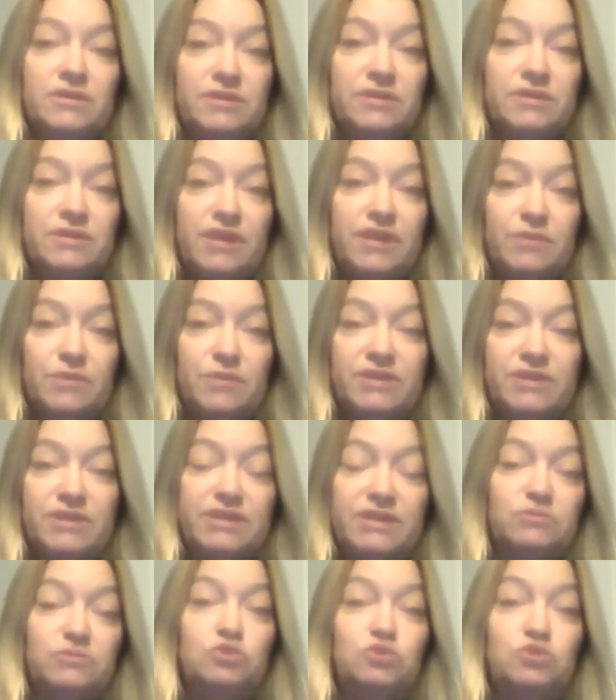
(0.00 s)
And I went
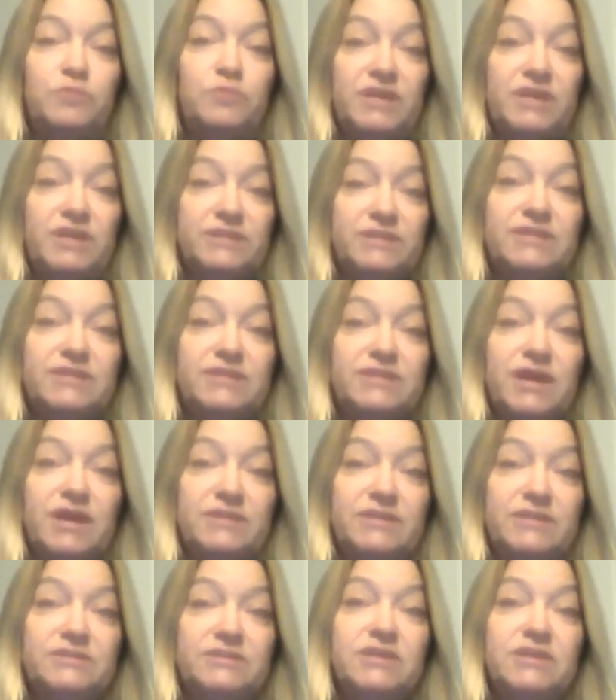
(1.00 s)
down 2 pant
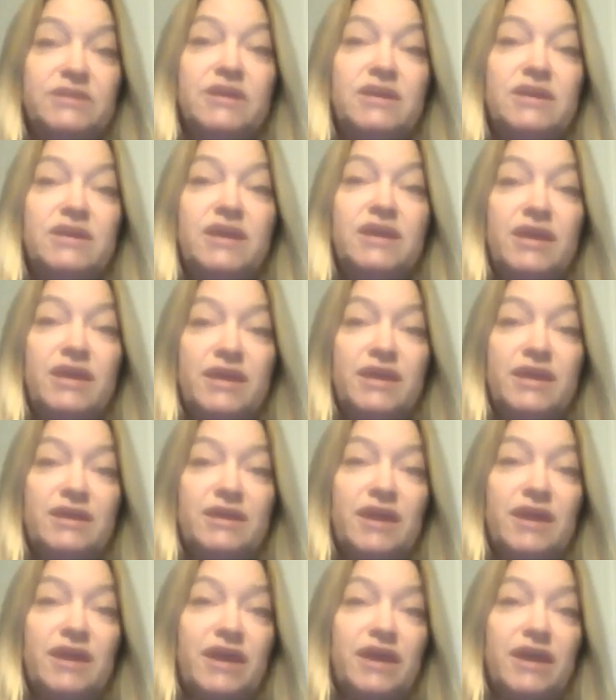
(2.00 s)
size
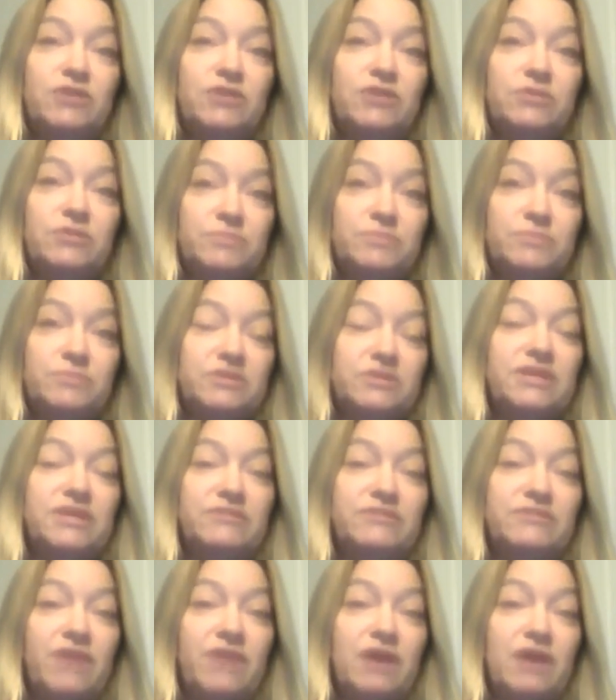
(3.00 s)
and I couldn't
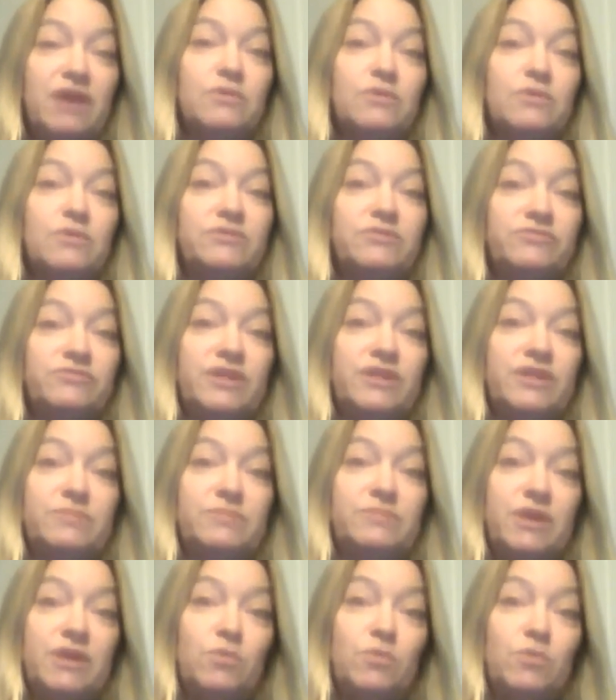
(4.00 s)
believe how
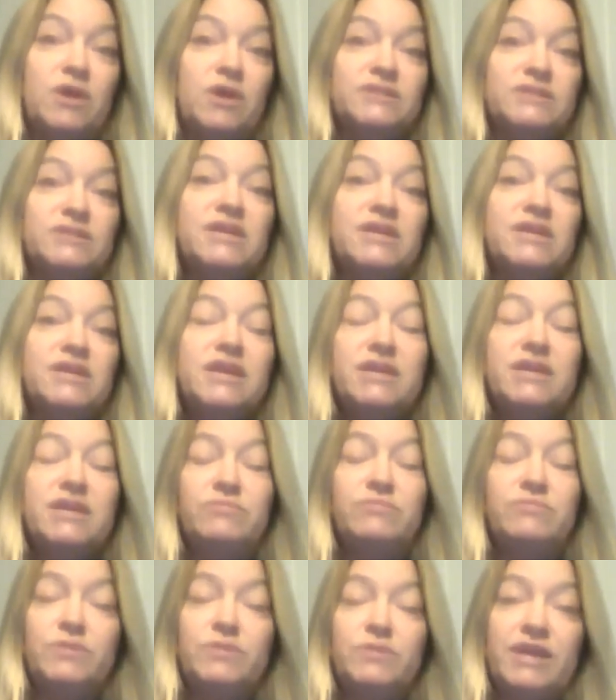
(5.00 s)
inflamed I was.
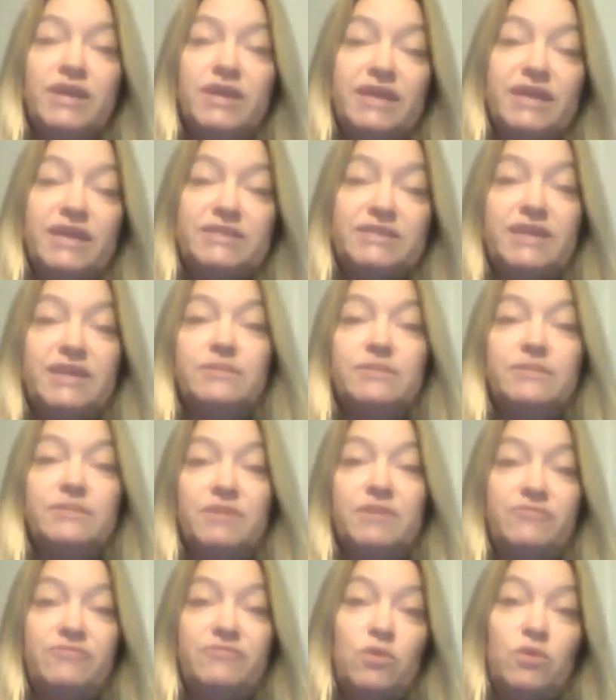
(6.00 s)
Even when I had taken
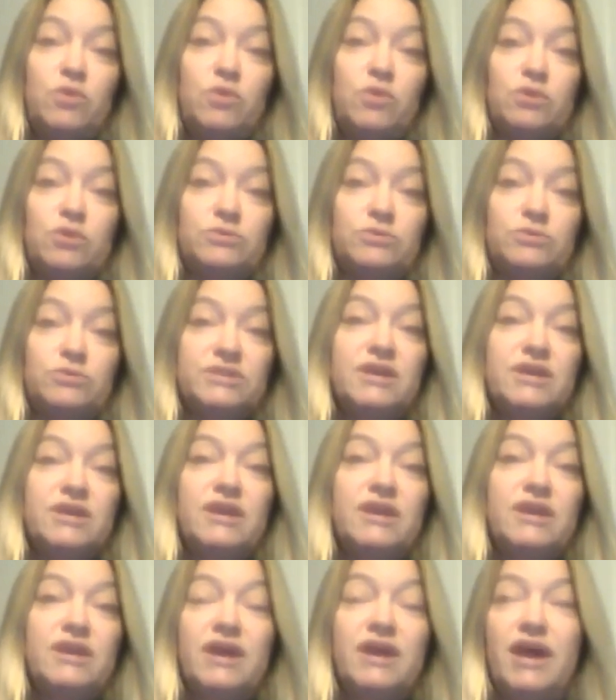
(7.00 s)
my photos,
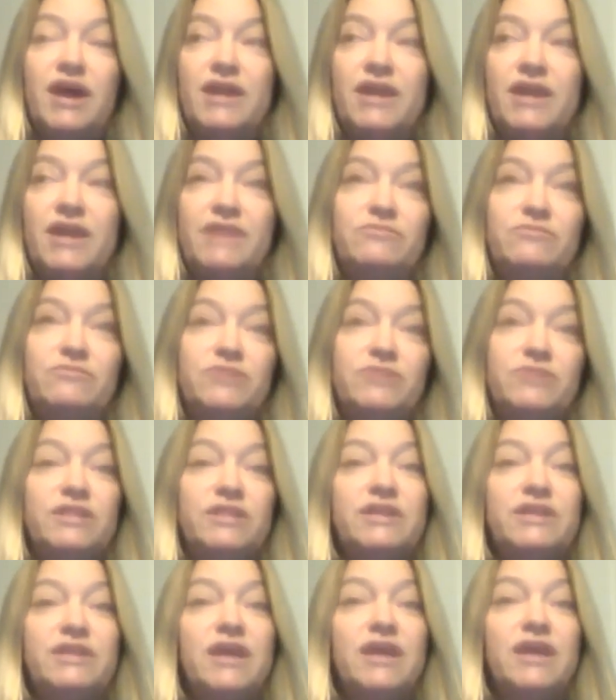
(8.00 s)
I never
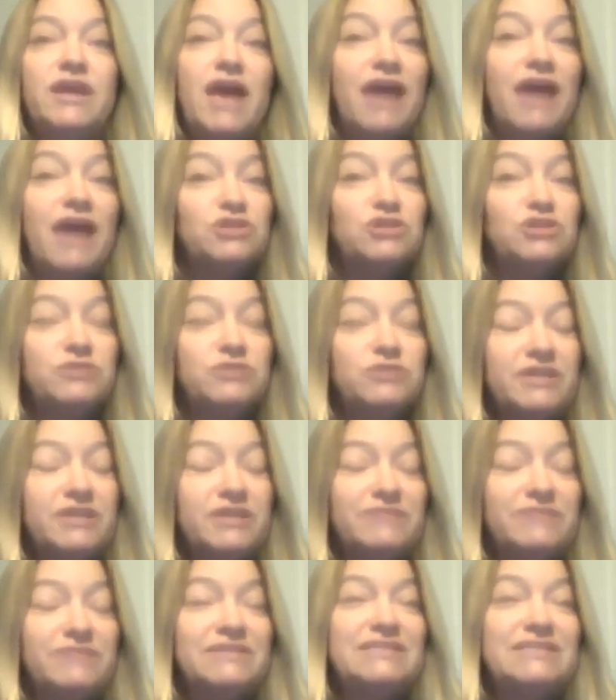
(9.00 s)
really actually
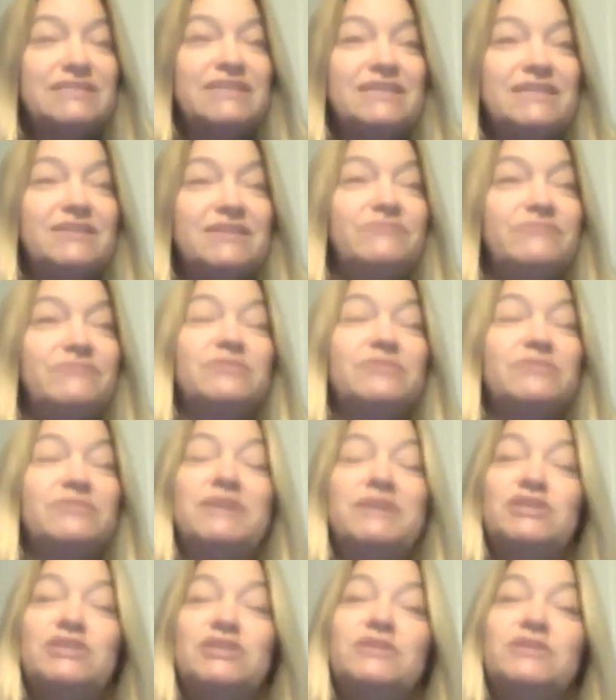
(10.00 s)
even seen
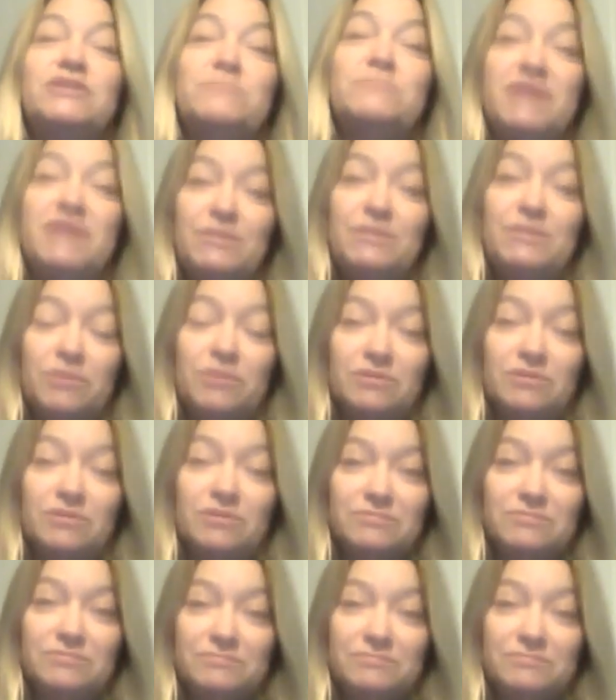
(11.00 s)
inflammation in people.